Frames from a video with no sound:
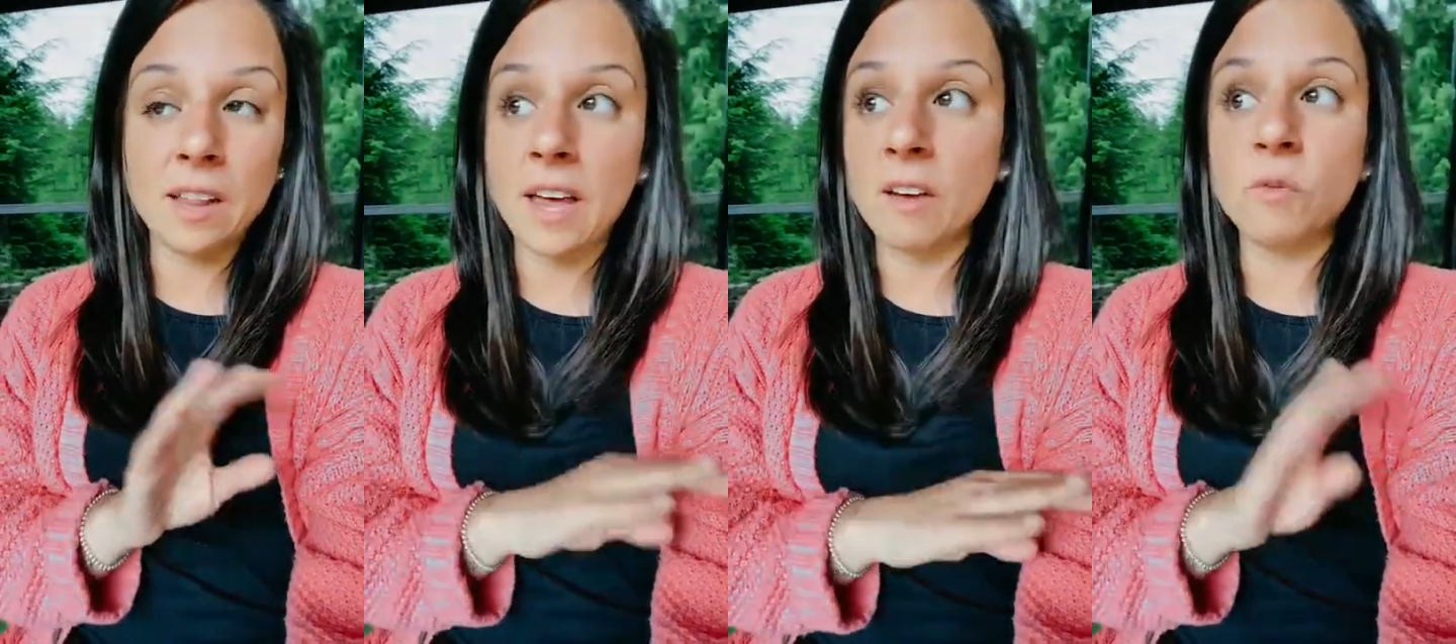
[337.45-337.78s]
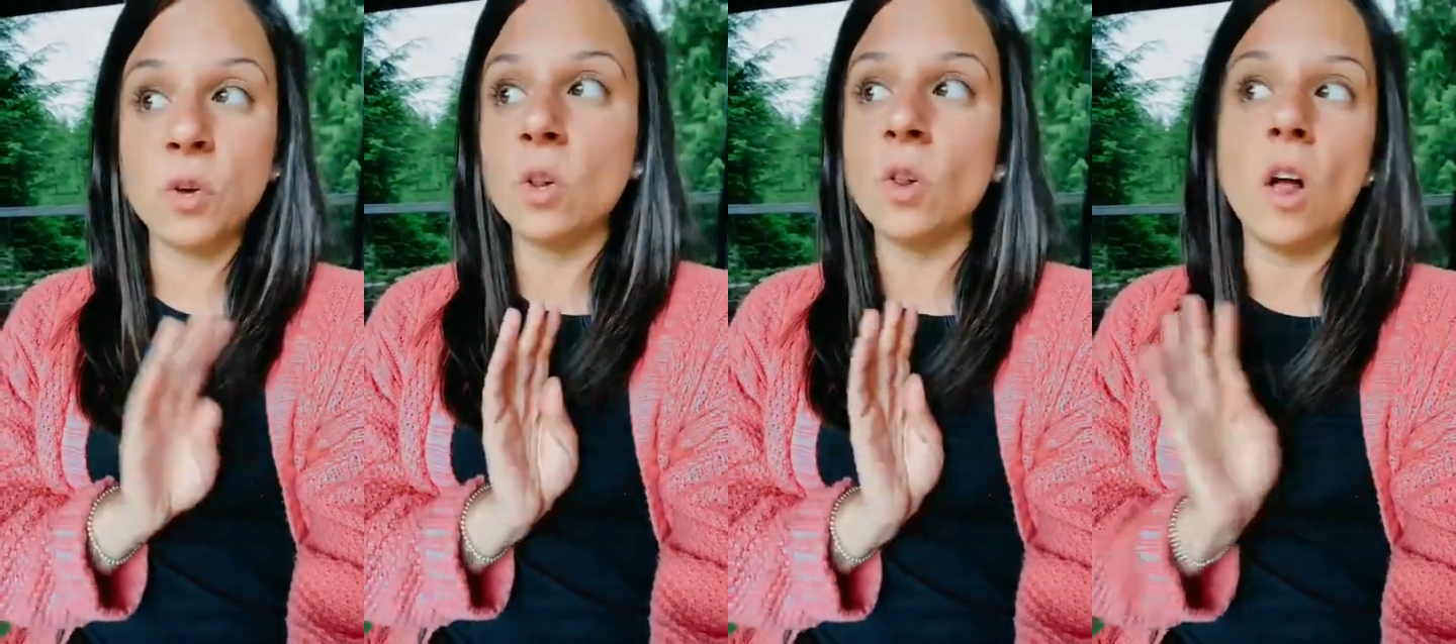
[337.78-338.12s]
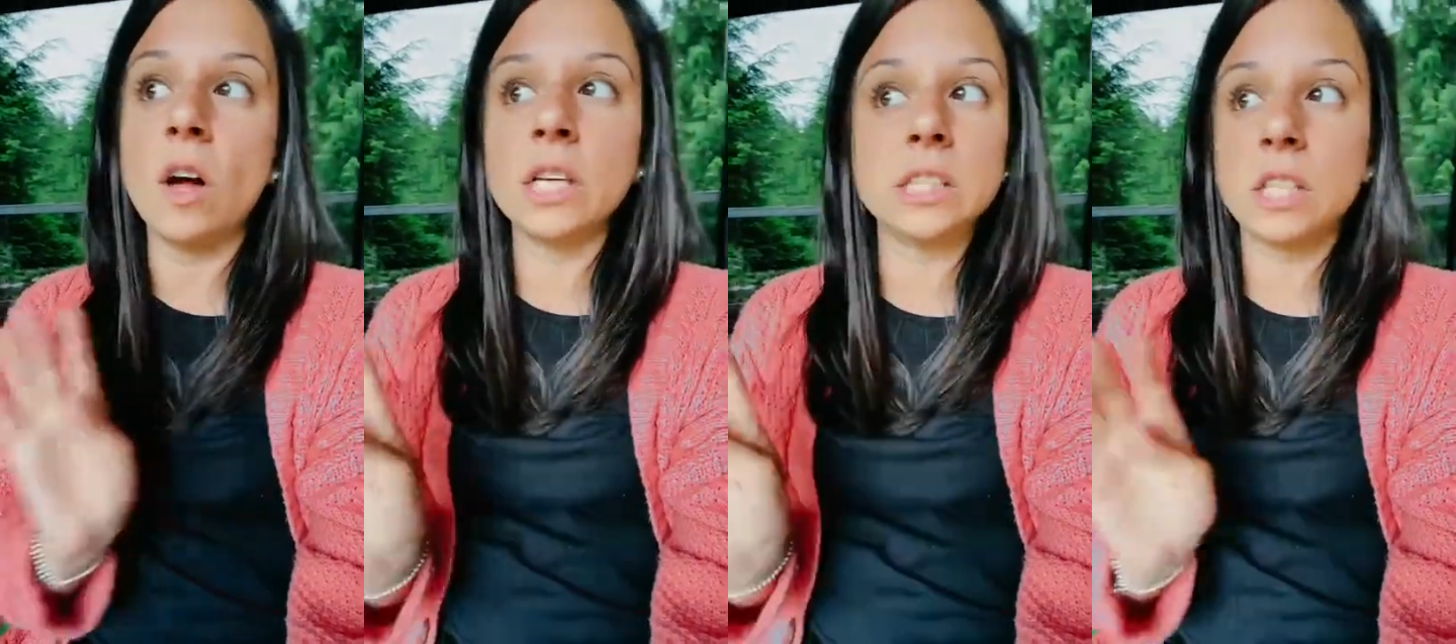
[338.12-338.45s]
like, for the
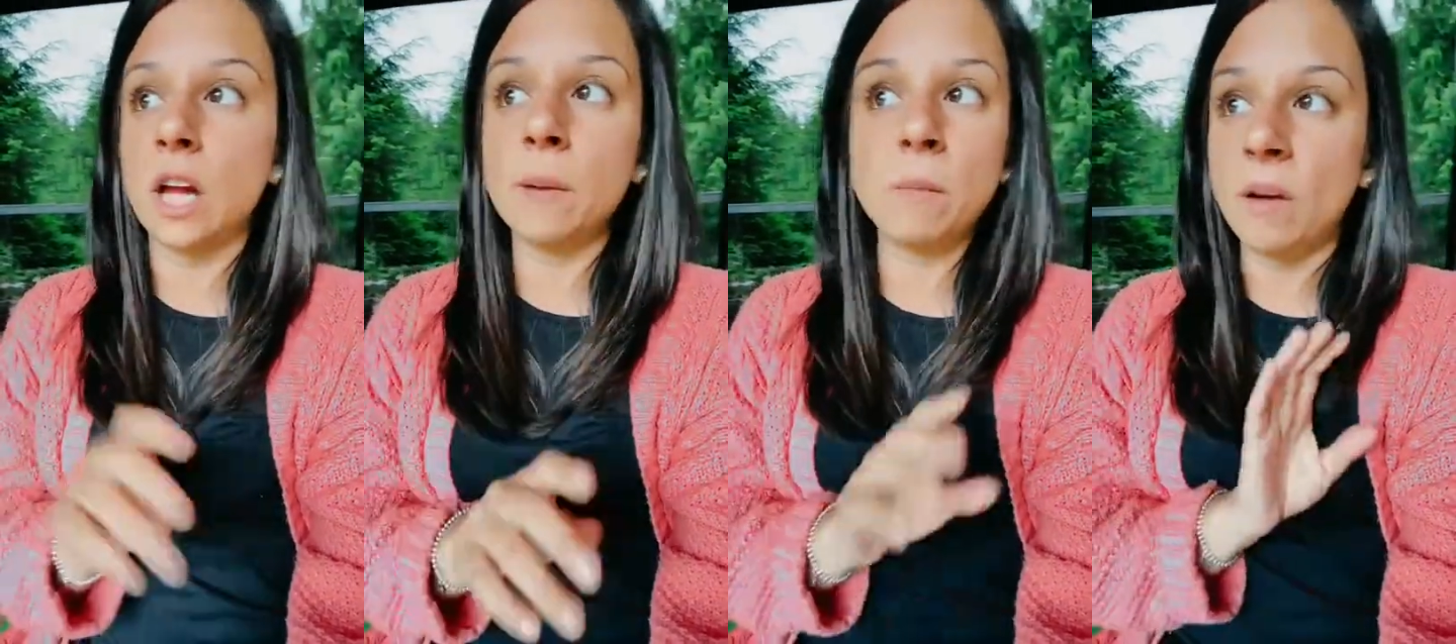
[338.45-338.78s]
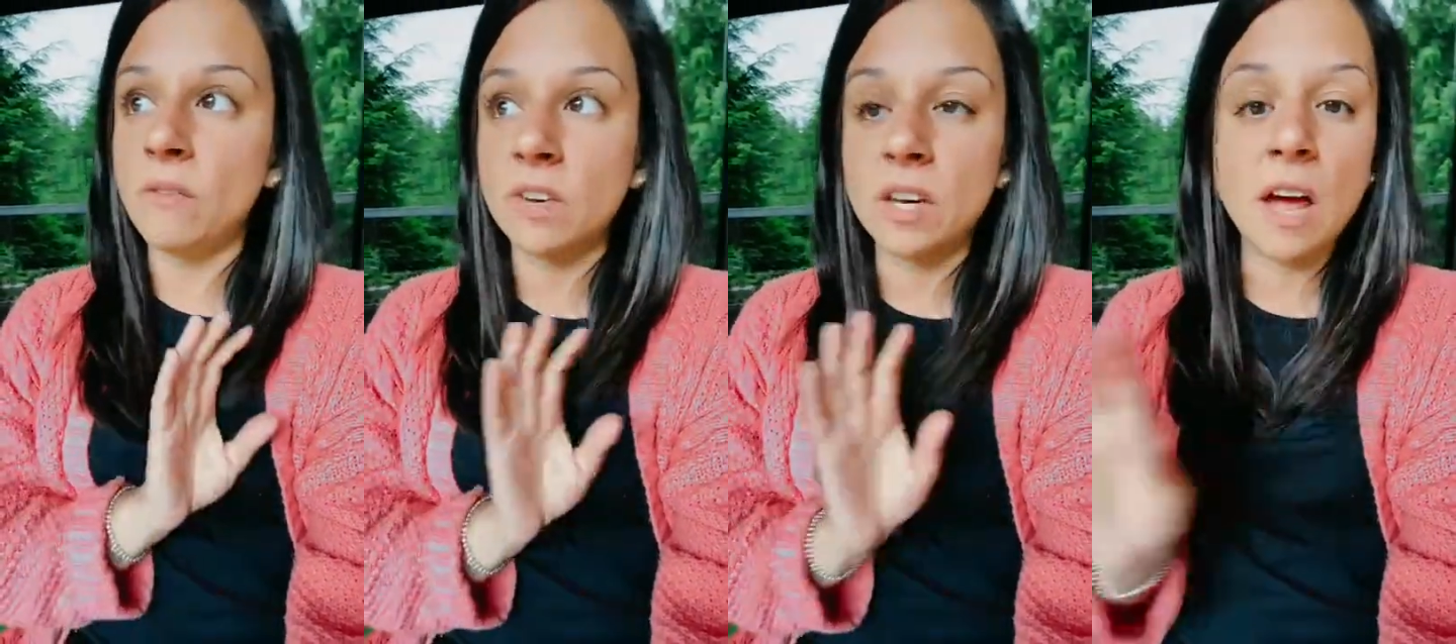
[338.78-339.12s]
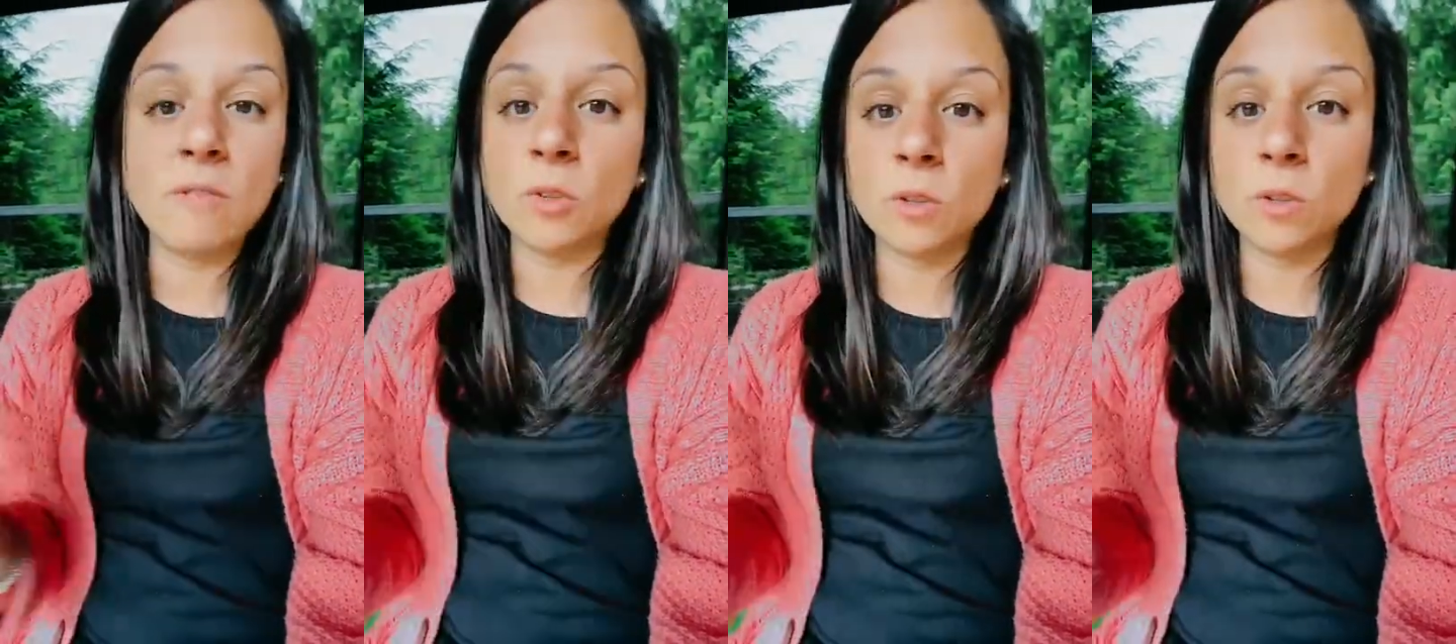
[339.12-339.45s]
longest time, I've
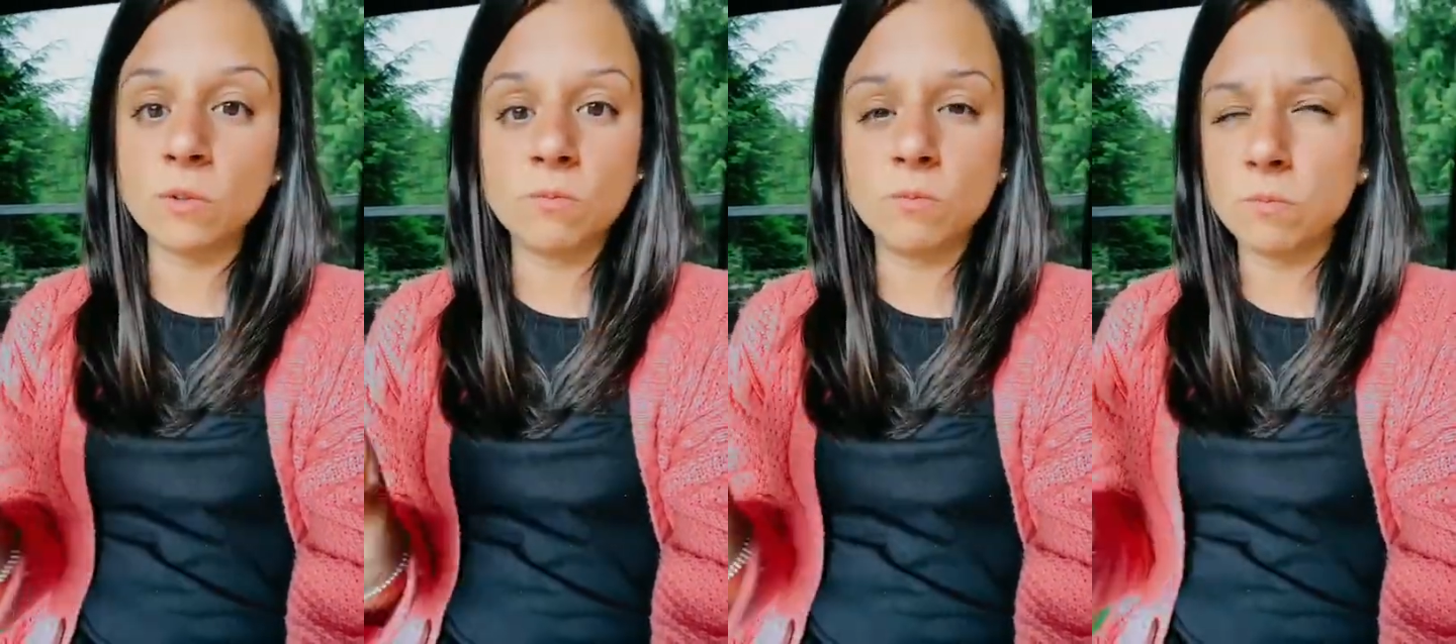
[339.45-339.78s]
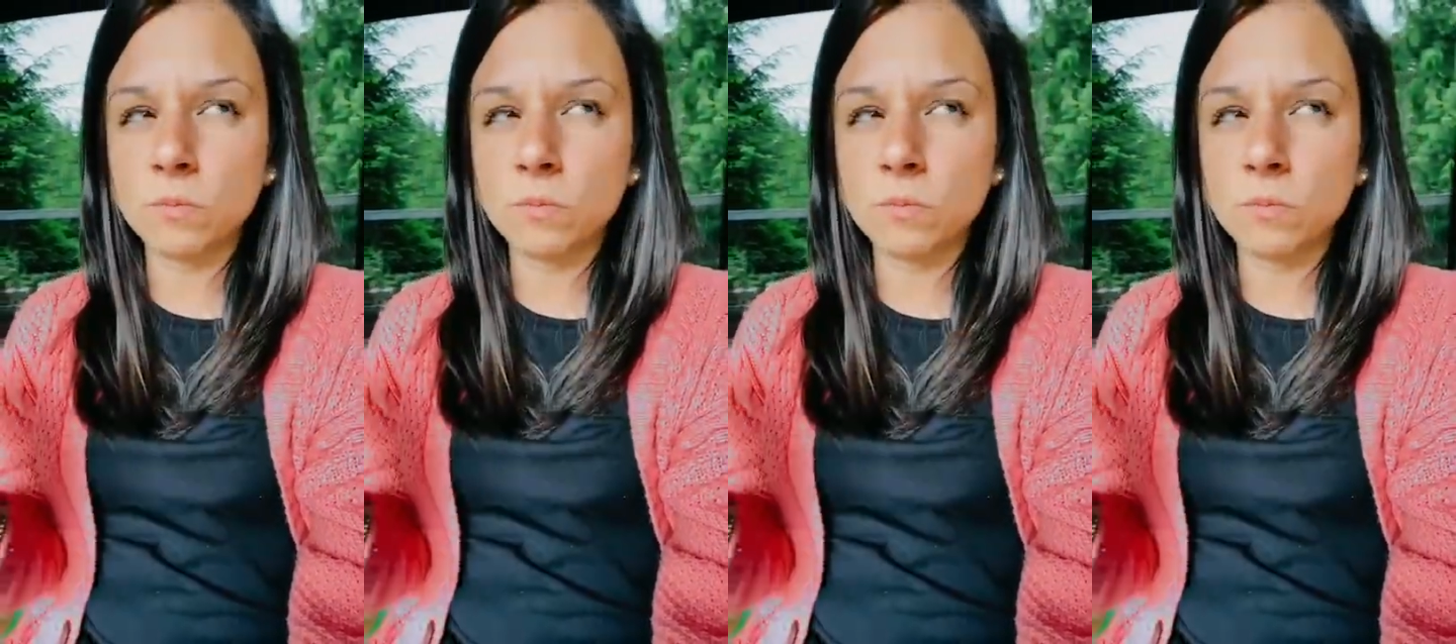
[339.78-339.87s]
never,